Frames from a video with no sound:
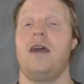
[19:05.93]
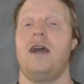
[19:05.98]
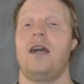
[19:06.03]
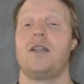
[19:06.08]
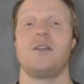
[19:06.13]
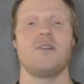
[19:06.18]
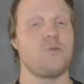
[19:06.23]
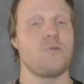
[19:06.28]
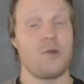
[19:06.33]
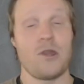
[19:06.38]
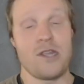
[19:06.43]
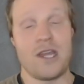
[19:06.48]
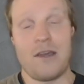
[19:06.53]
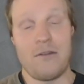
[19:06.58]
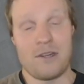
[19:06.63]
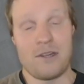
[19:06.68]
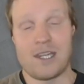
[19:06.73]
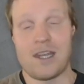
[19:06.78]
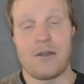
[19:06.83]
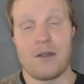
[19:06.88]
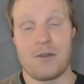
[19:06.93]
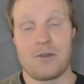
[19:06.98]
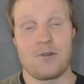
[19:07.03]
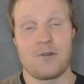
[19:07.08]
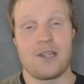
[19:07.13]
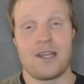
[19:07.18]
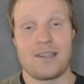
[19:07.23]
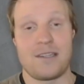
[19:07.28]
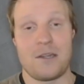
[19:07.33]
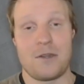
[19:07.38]
I just wanted to give a shout out to
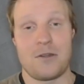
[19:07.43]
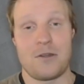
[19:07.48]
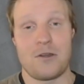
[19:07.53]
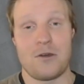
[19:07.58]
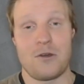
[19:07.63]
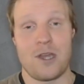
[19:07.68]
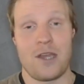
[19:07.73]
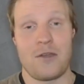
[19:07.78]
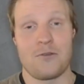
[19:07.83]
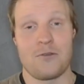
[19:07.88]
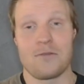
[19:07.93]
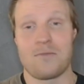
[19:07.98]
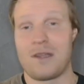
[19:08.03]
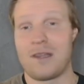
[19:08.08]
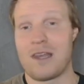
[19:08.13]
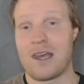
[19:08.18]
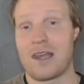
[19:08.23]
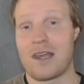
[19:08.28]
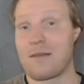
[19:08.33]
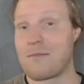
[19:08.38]
Destiny Udogie, who's been